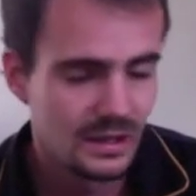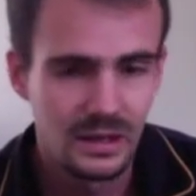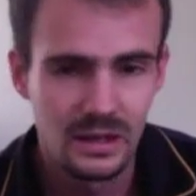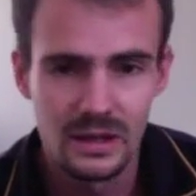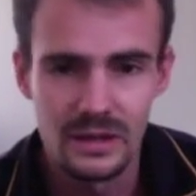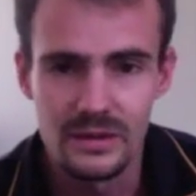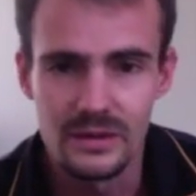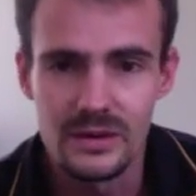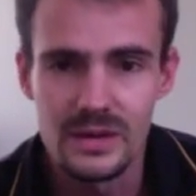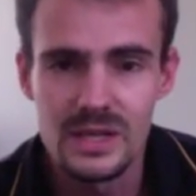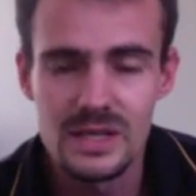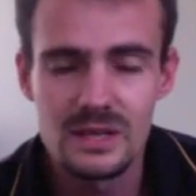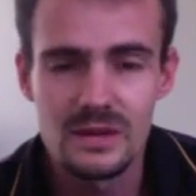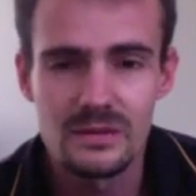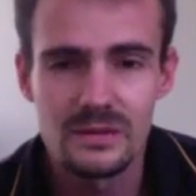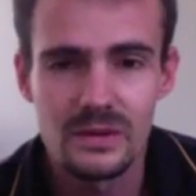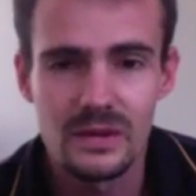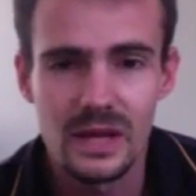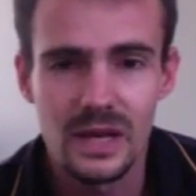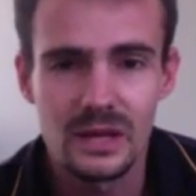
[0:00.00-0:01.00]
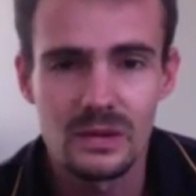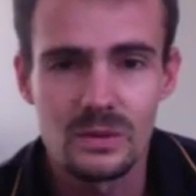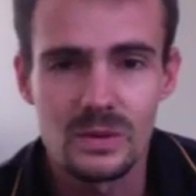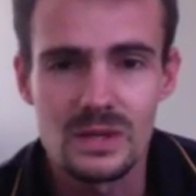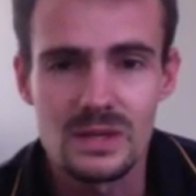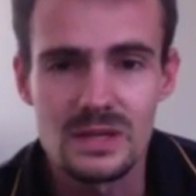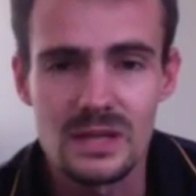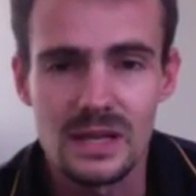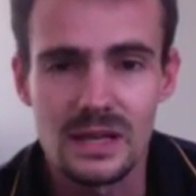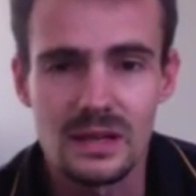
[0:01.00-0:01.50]
And the reason for that
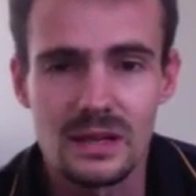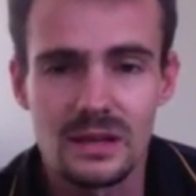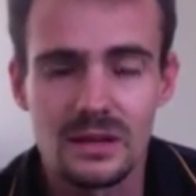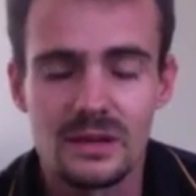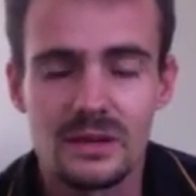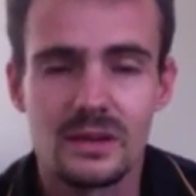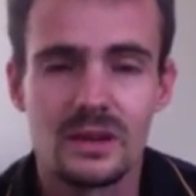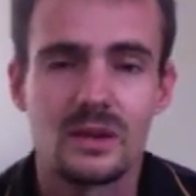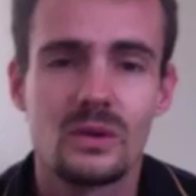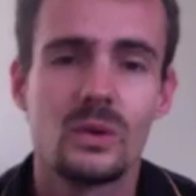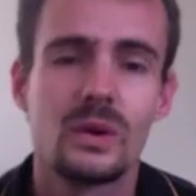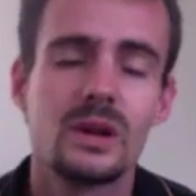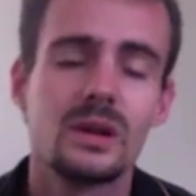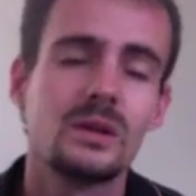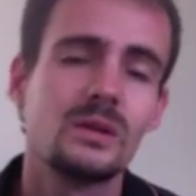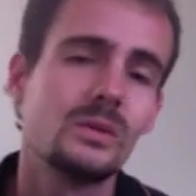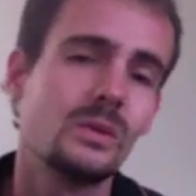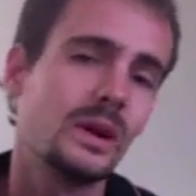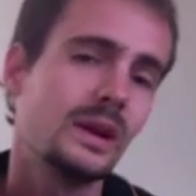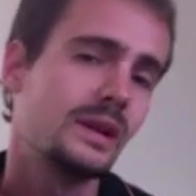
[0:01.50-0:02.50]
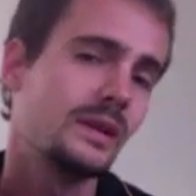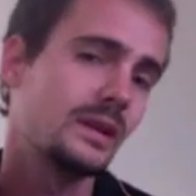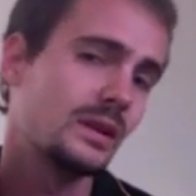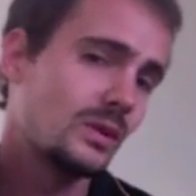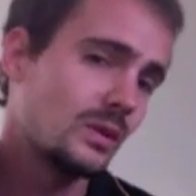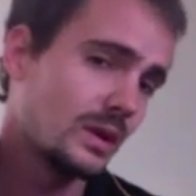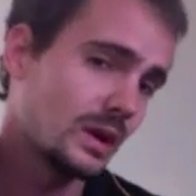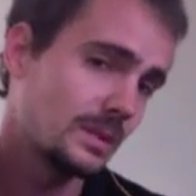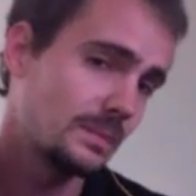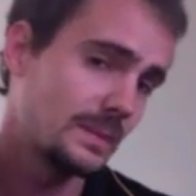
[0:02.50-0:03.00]
was one of the
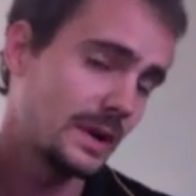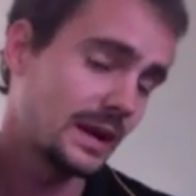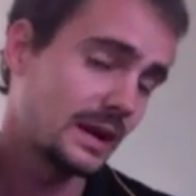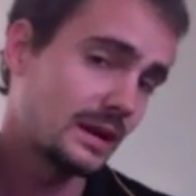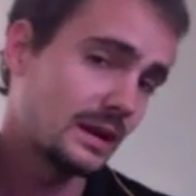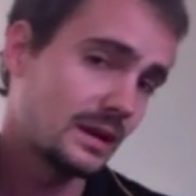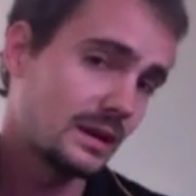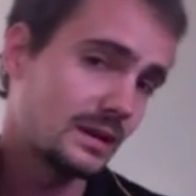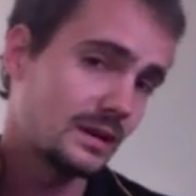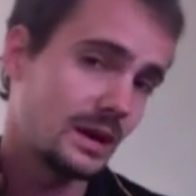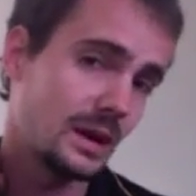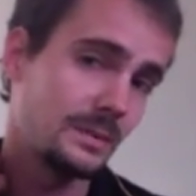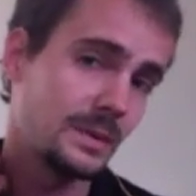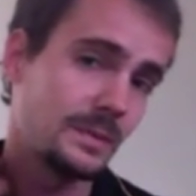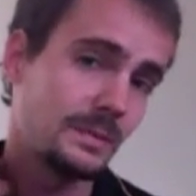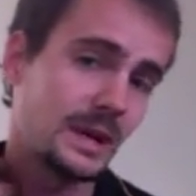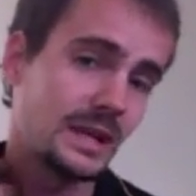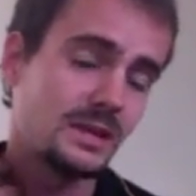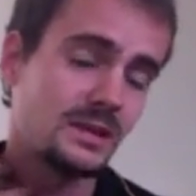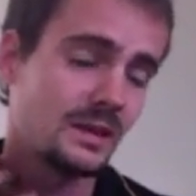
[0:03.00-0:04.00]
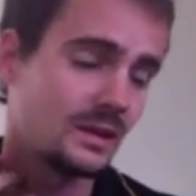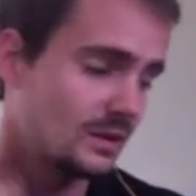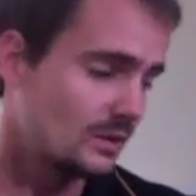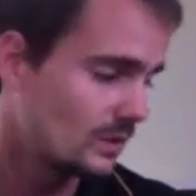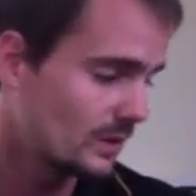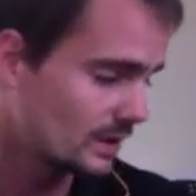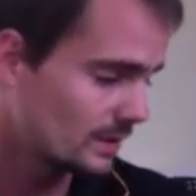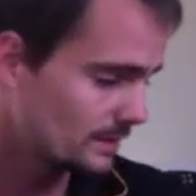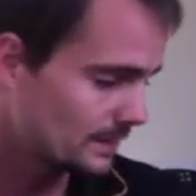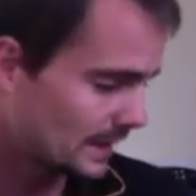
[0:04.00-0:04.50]
coil pack, coming back to the
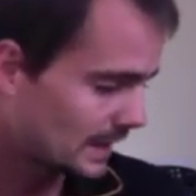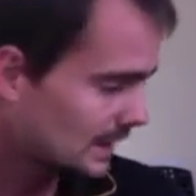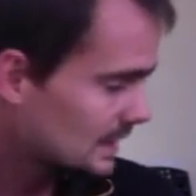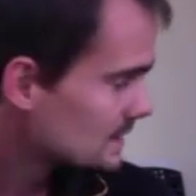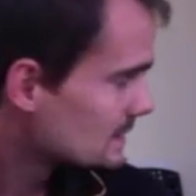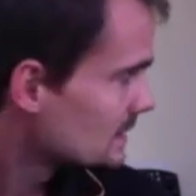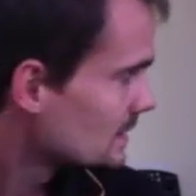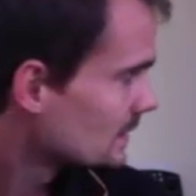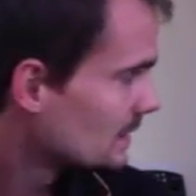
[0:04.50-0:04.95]
coil packs,